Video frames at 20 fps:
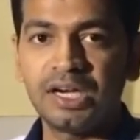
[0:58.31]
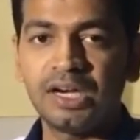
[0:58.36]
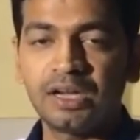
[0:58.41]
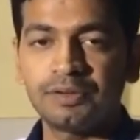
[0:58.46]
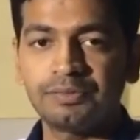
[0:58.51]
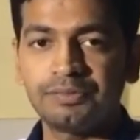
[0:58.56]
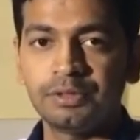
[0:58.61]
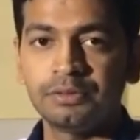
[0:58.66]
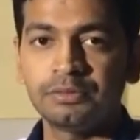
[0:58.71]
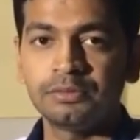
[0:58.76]
of
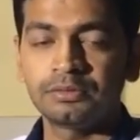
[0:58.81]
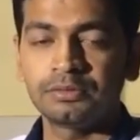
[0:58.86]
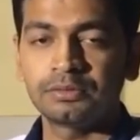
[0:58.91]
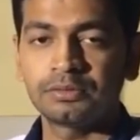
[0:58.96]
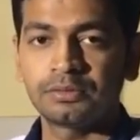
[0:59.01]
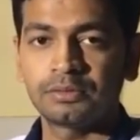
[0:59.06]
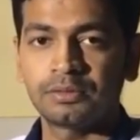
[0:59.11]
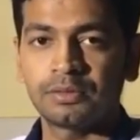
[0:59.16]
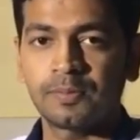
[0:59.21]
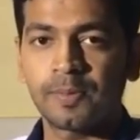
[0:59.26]
view
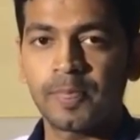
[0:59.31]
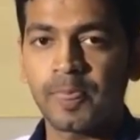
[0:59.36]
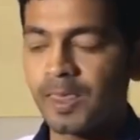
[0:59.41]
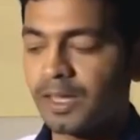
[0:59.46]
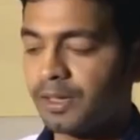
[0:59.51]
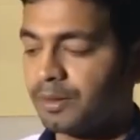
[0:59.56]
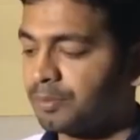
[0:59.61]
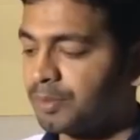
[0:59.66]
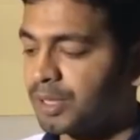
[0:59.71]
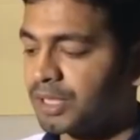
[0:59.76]

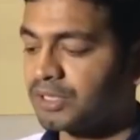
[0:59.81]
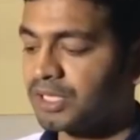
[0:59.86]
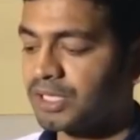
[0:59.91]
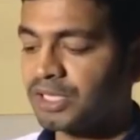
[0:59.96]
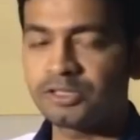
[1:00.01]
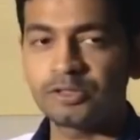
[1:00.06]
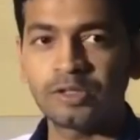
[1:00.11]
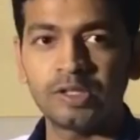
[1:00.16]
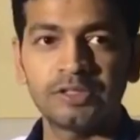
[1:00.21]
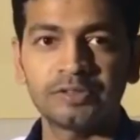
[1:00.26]
but the
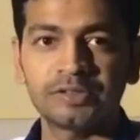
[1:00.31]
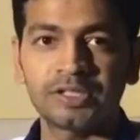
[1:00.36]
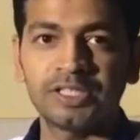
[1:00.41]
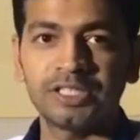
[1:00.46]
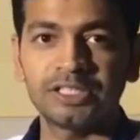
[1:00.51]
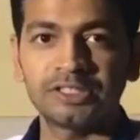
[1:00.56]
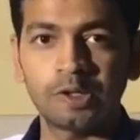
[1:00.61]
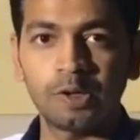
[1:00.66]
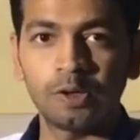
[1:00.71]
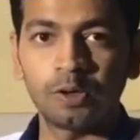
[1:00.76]
resolution
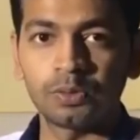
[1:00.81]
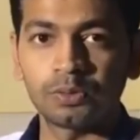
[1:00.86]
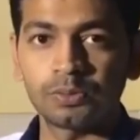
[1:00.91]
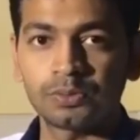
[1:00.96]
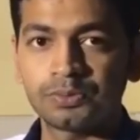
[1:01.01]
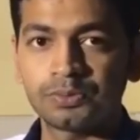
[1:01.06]
is low.